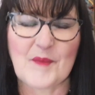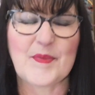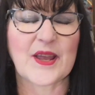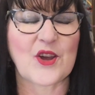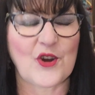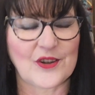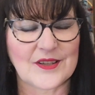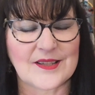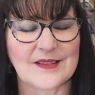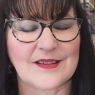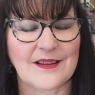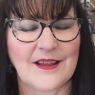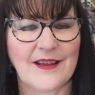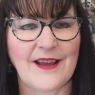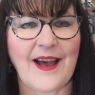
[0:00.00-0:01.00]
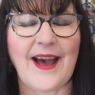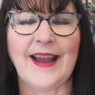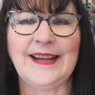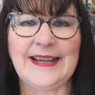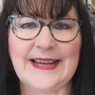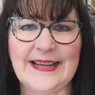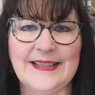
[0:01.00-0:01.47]
because
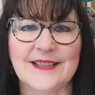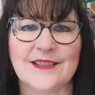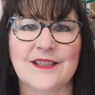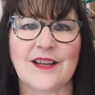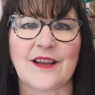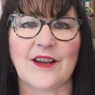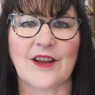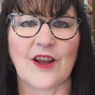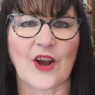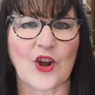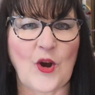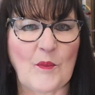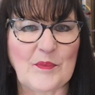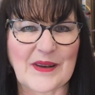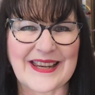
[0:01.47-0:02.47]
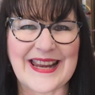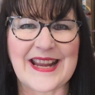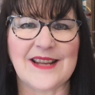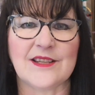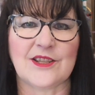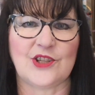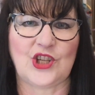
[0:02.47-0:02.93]
I needed a
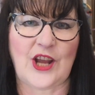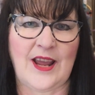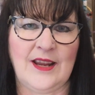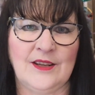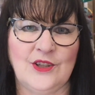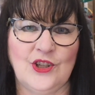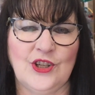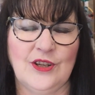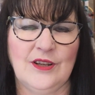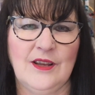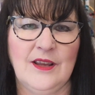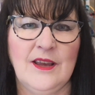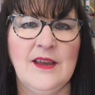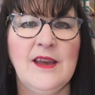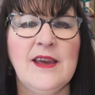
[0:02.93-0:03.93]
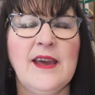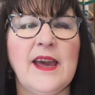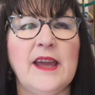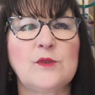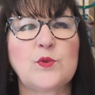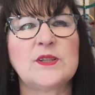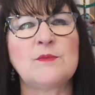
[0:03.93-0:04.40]
complete change.
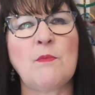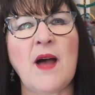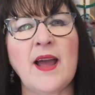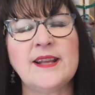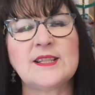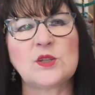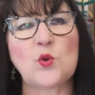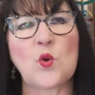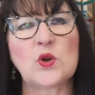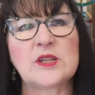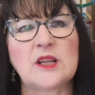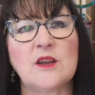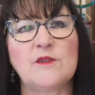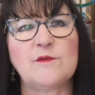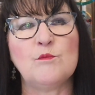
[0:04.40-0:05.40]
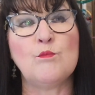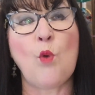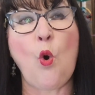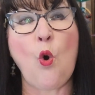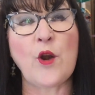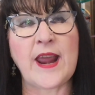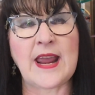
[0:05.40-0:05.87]
It was my sort of
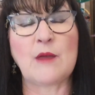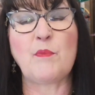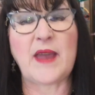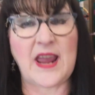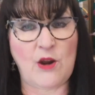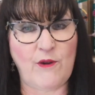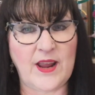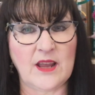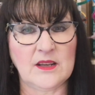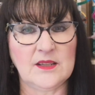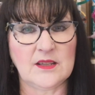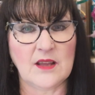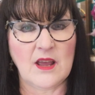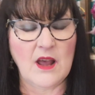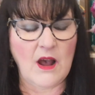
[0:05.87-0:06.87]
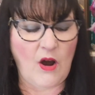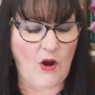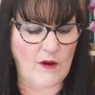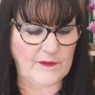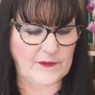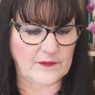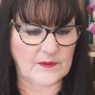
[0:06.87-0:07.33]
mourning period
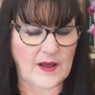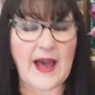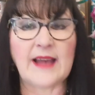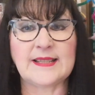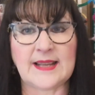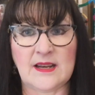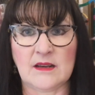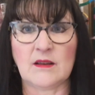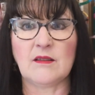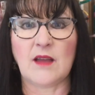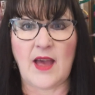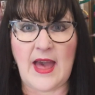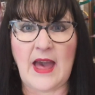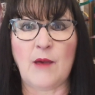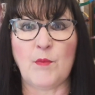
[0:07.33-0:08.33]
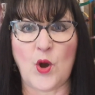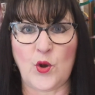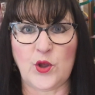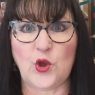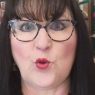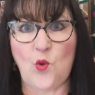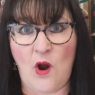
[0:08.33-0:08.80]
of, as in
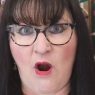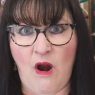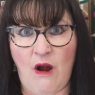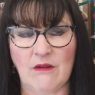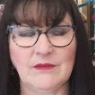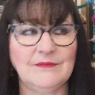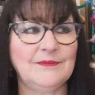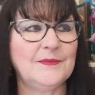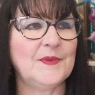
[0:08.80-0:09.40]
MOUR,